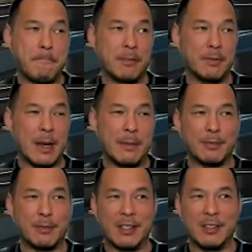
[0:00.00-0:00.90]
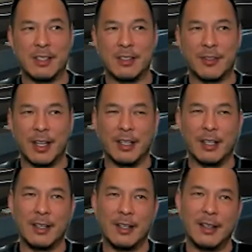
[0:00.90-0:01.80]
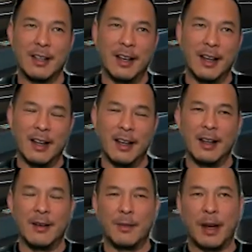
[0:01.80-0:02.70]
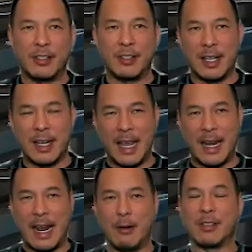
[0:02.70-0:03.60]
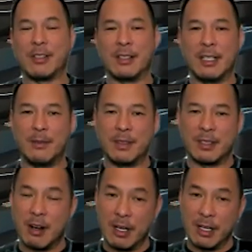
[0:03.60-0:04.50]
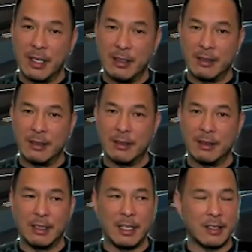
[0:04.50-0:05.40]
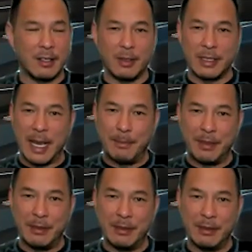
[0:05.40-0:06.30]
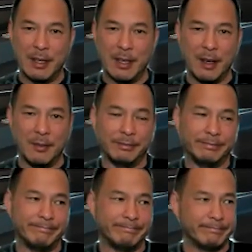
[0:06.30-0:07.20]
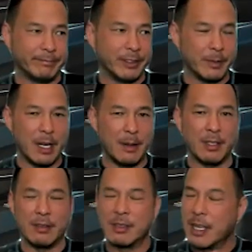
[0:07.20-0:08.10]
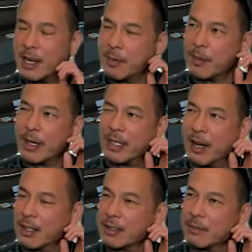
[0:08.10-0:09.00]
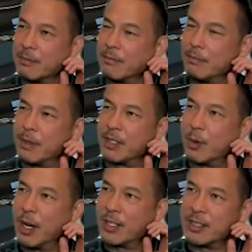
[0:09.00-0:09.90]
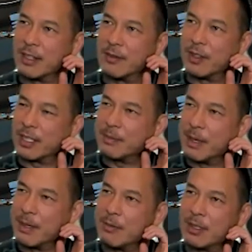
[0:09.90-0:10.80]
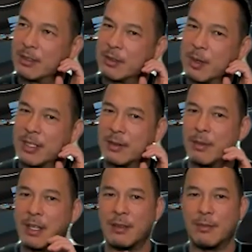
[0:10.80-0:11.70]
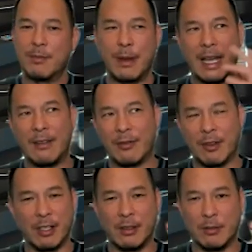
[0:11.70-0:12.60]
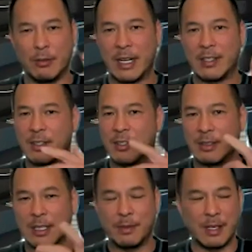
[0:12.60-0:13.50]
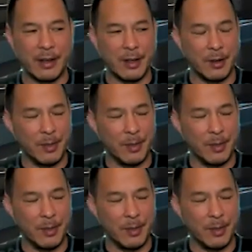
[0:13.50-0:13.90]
Sometimes a binge, that's fine. Try to get 8 hours of sleep as a target. Doesn't always happen. Sometimes I'll stay up with my dogs and binge watch Netflix maybe once or twice a month. Bad for you, wrecks your sleep cycle.